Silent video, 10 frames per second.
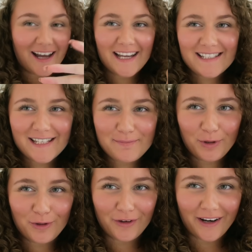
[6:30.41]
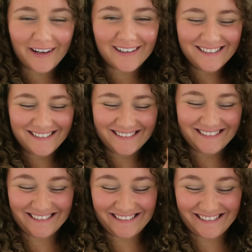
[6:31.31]
Is this boring?
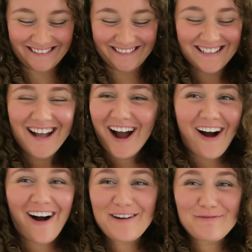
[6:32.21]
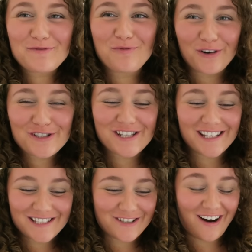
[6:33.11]
I would watch
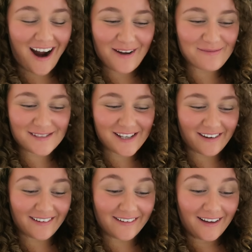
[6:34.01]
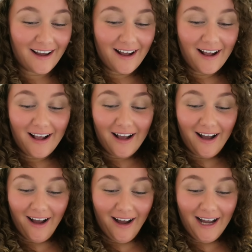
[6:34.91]
this crap. So
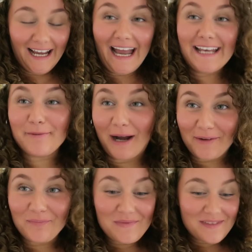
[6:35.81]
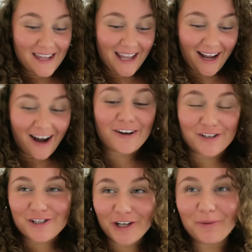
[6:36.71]
anyway, I'm
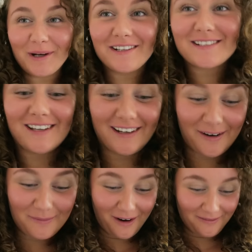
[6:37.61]
gonna show you what it looks like.